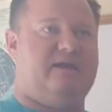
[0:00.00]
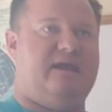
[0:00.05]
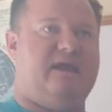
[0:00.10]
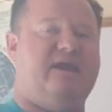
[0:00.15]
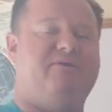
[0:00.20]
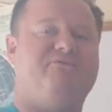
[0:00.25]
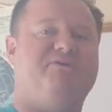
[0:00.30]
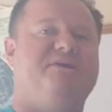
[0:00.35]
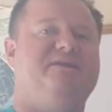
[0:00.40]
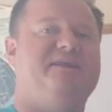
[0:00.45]

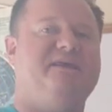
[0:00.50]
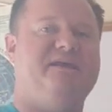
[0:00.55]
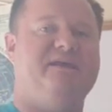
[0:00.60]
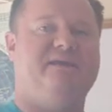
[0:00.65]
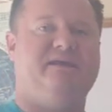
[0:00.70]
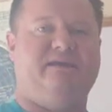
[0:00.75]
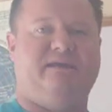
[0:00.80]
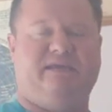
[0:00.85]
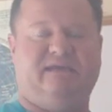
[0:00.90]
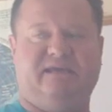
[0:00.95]

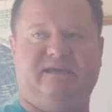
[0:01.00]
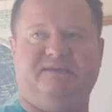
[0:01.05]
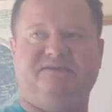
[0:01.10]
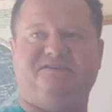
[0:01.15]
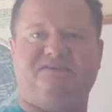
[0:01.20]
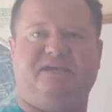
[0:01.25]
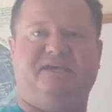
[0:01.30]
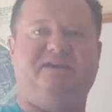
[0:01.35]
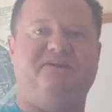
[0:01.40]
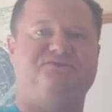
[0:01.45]
Everything
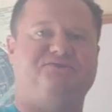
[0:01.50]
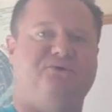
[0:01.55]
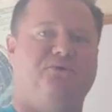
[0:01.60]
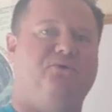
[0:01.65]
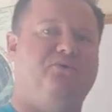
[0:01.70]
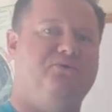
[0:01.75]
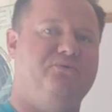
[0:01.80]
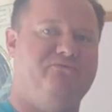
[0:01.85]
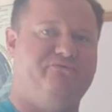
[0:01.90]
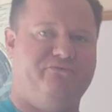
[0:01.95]
is in its
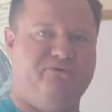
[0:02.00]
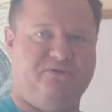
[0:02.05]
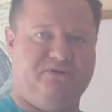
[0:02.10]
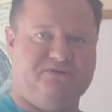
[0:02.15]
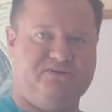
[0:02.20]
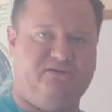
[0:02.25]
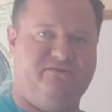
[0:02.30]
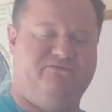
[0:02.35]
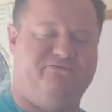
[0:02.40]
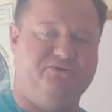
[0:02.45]
own
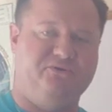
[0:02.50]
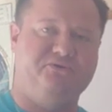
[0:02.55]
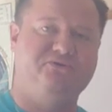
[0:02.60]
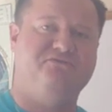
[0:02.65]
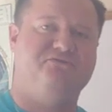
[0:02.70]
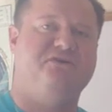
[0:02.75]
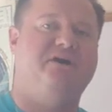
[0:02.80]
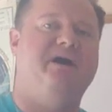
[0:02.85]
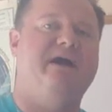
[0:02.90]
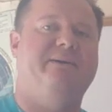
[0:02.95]
field
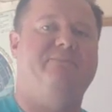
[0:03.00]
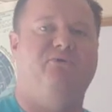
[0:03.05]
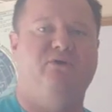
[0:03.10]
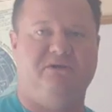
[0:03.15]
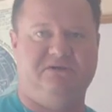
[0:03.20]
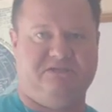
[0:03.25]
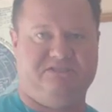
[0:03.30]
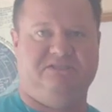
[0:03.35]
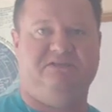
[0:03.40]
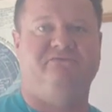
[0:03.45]
of time
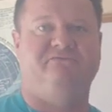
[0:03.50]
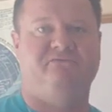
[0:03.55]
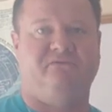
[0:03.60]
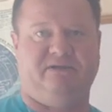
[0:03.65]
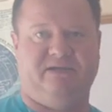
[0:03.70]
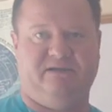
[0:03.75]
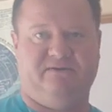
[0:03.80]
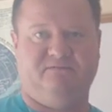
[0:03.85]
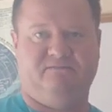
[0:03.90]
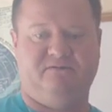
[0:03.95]

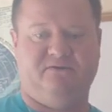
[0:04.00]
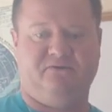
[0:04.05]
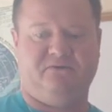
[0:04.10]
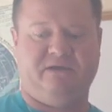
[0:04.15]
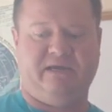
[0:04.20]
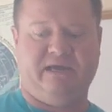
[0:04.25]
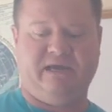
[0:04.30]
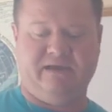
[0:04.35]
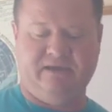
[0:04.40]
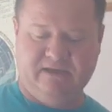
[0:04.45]
relatively,
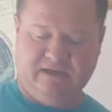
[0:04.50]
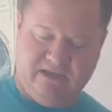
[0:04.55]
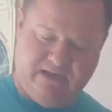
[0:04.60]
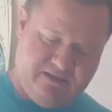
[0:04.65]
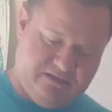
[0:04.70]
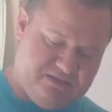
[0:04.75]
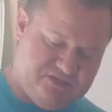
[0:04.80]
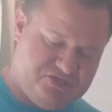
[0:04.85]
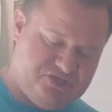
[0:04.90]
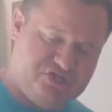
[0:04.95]
okay?
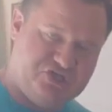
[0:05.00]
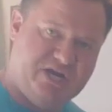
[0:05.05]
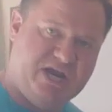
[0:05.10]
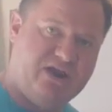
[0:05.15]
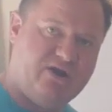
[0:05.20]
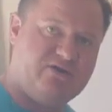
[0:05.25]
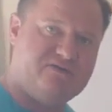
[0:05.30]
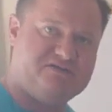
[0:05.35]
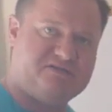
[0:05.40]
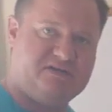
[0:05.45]
This
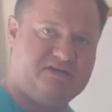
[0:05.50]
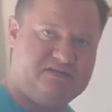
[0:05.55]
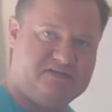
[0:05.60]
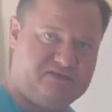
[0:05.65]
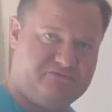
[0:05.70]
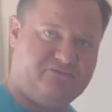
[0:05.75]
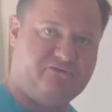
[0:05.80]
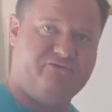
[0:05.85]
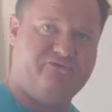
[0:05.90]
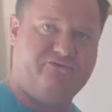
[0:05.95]
chair is in a
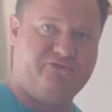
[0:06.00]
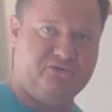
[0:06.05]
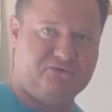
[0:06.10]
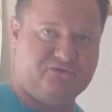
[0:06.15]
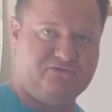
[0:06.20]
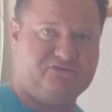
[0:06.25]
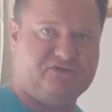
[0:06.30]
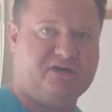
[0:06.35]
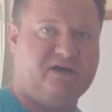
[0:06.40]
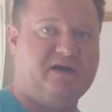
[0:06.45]
different field
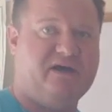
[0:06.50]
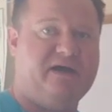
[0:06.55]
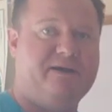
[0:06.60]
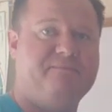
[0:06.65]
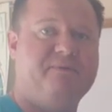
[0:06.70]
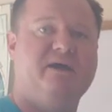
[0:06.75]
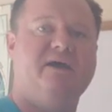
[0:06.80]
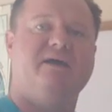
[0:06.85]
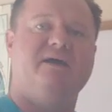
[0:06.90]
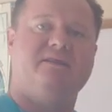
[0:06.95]
of
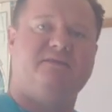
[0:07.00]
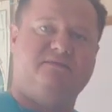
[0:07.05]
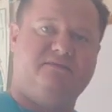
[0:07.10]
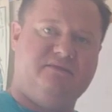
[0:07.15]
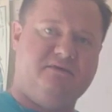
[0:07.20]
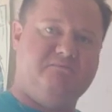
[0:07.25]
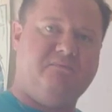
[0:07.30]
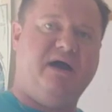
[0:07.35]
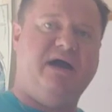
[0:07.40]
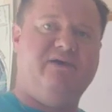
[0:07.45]
time
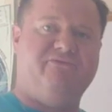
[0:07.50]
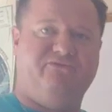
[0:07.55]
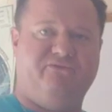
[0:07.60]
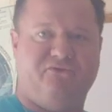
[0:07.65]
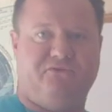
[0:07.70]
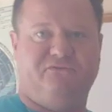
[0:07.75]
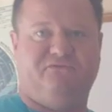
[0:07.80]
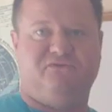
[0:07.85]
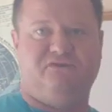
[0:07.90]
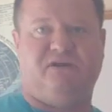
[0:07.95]
than my
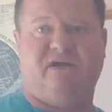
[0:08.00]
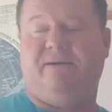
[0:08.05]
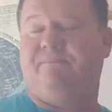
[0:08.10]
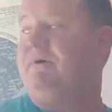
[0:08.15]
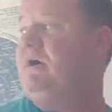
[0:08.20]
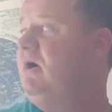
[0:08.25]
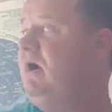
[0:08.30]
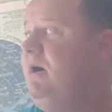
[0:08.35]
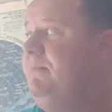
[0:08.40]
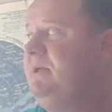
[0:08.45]
field of time.
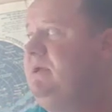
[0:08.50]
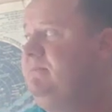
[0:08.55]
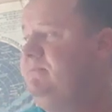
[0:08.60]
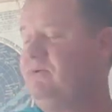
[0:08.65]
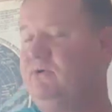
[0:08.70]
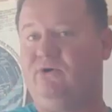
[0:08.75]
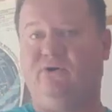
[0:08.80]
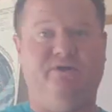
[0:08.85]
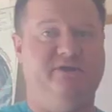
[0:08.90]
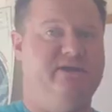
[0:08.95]
A
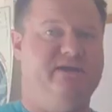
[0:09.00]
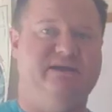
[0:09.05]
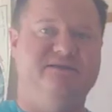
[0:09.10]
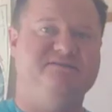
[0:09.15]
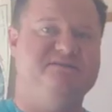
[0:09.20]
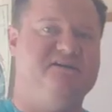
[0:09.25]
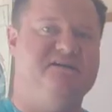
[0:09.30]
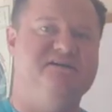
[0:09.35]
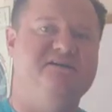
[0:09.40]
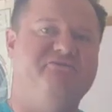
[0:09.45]
hummingbird is
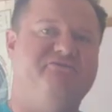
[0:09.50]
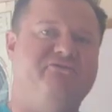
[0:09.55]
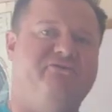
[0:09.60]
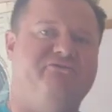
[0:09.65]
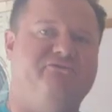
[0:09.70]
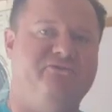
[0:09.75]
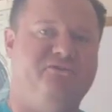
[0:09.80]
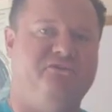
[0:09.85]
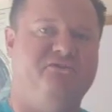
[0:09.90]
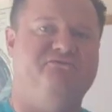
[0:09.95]
in a
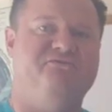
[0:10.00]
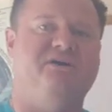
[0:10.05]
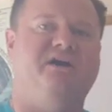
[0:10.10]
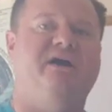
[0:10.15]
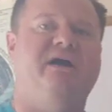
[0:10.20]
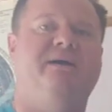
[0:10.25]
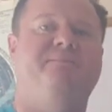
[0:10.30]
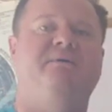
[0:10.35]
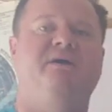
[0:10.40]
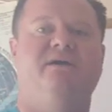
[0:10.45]
different field of
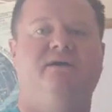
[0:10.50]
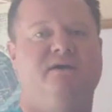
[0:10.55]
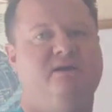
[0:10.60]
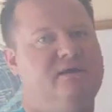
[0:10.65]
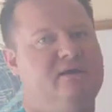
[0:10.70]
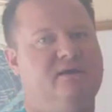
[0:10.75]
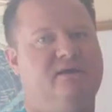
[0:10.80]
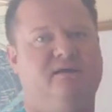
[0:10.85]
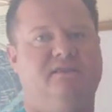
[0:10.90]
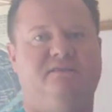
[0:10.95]
time
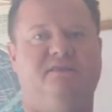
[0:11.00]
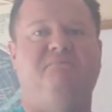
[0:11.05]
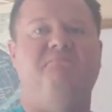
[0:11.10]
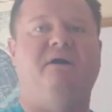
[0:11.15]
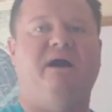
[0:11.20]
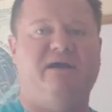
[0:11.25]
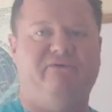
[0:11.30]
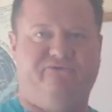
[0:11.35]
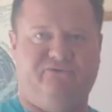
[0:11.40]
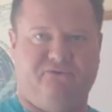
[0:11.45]
than
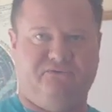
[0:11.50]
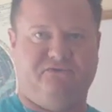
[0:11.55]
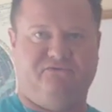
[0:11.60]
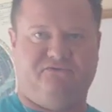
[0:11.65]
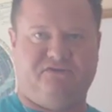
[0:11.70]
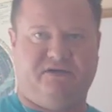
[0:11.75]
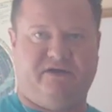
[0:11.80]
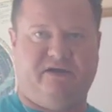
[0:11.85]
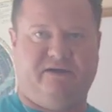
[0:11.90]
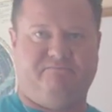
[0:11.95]
my field of
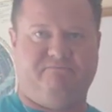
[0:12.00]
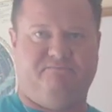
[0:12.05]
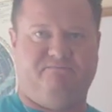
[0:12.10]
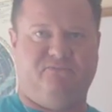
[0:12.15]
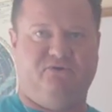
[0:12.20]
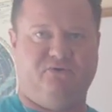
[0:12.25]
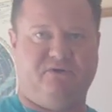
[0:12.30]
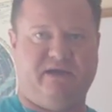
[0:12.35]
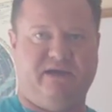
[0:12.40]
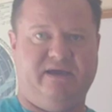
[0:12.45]
time,
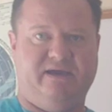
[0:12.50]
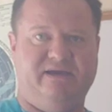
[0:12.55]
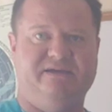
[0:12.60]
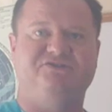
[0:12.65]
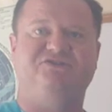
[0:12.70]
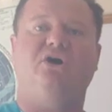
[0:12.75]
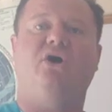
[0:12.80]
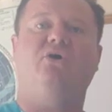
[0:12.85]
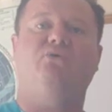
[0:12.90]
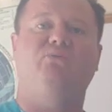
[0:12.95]
okay?
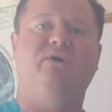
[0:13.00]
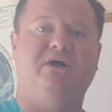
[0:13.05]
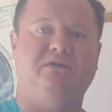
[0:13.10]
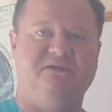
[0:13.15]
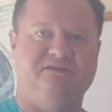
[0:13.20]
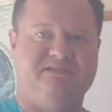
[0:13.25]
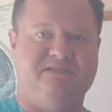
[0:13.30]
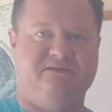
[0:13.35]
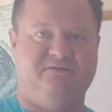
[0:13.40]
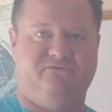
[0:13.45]
It's all
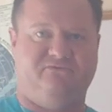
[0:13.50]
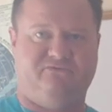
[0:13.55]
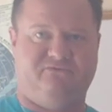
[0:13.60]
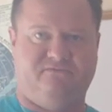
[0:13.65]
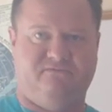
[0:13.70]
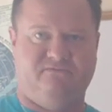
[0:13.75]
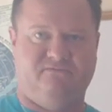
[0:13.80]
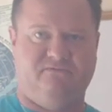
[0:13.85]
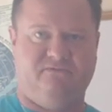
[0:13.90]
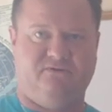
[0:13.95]
relative,
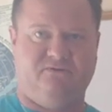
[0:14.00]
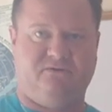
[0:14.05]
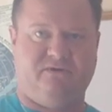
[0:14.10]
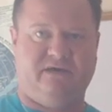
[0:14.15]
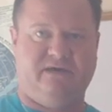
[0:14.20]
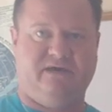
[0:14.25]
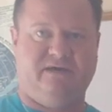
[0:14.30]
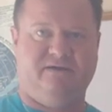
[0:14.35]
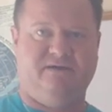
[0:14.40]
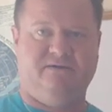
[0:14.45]

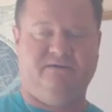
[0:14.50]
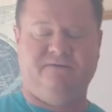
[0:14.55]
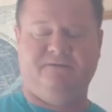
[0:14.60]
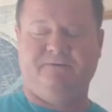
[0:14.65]
okay?